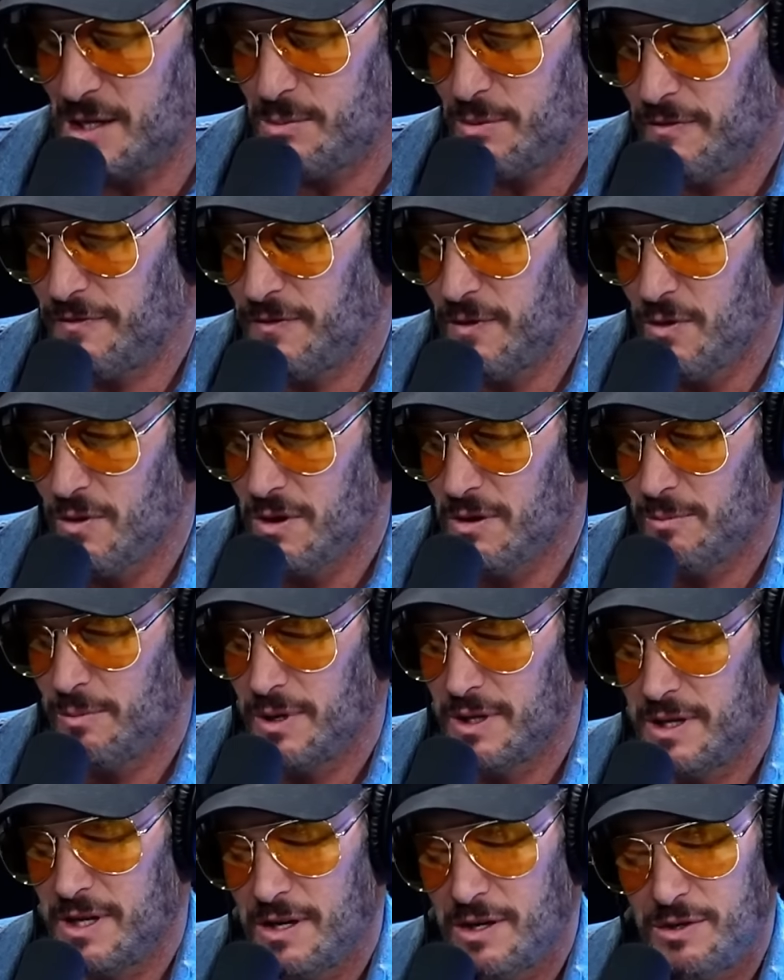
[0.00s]
before,
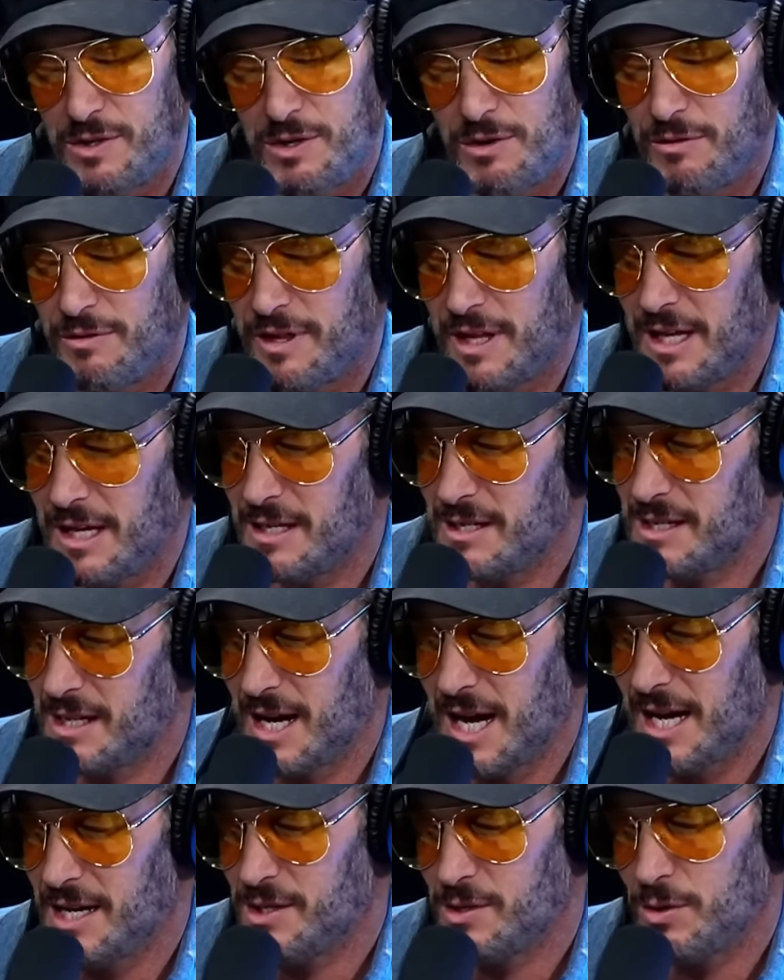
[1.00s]
but there are two things in
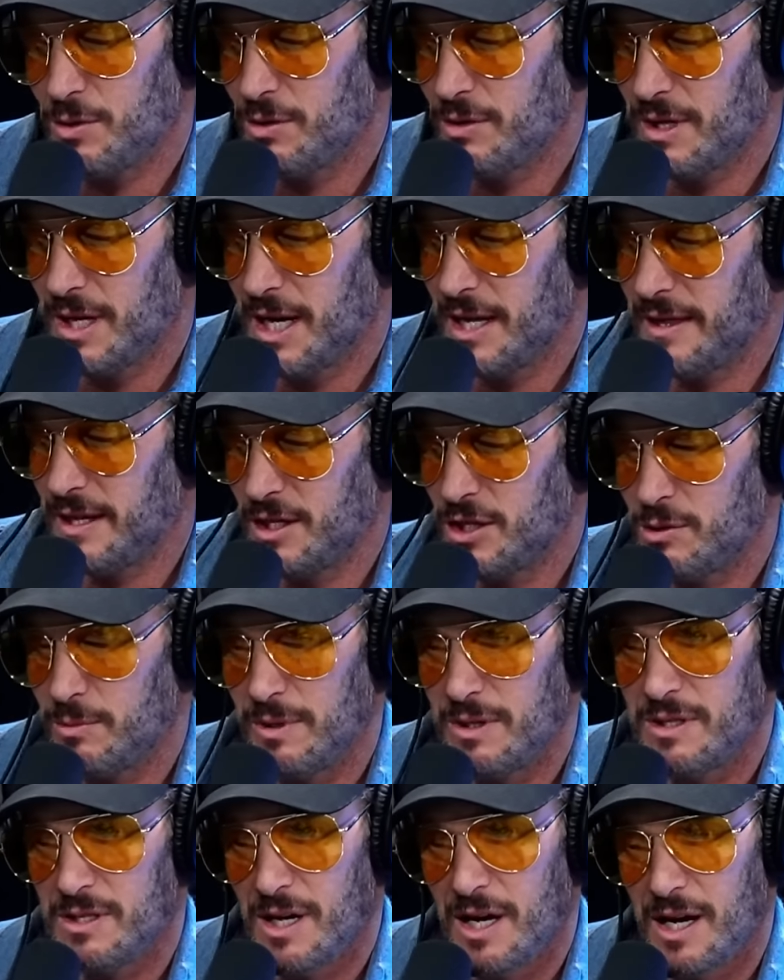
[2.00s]
high school that I think should be
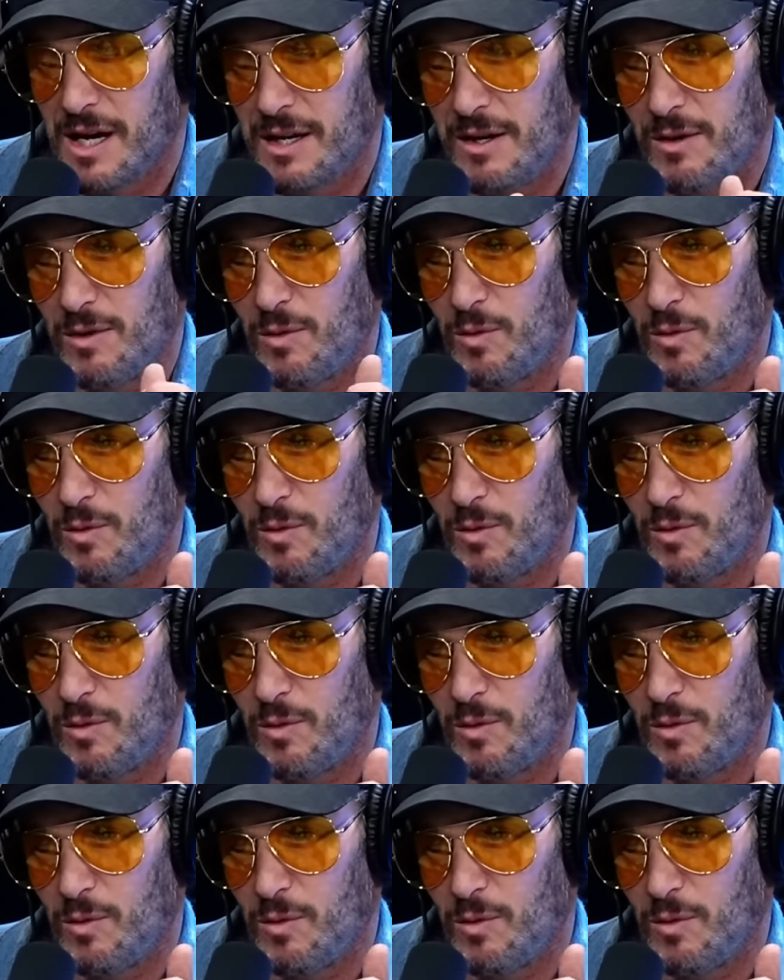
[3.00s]
taught.